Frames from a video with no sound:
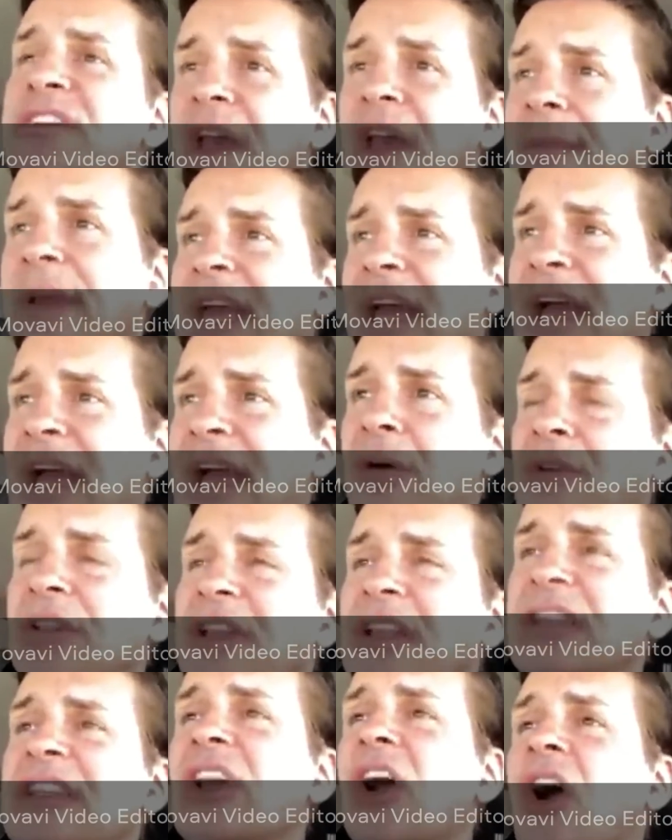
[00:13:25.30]
is coming
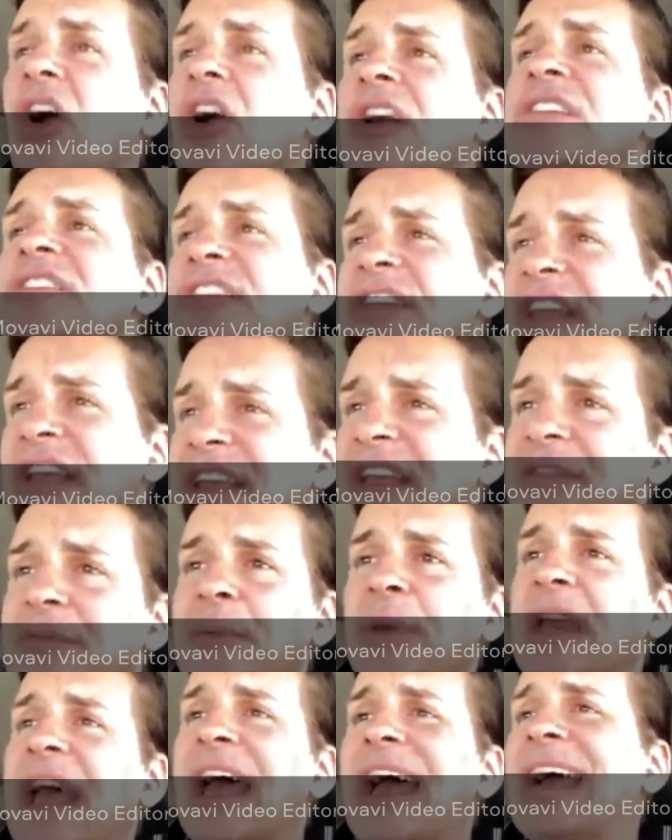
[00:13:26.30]
out that the RNC has
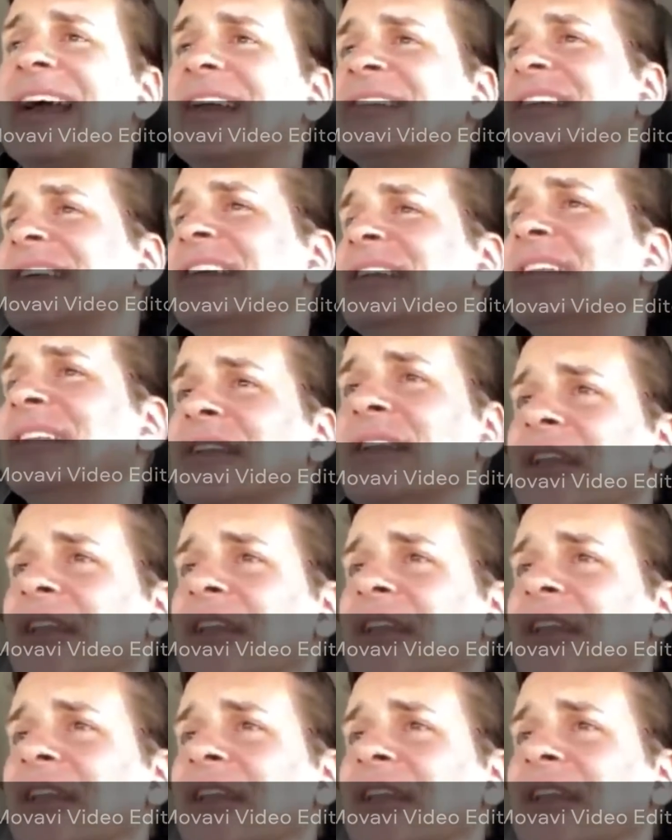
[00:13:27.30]
been hacked, and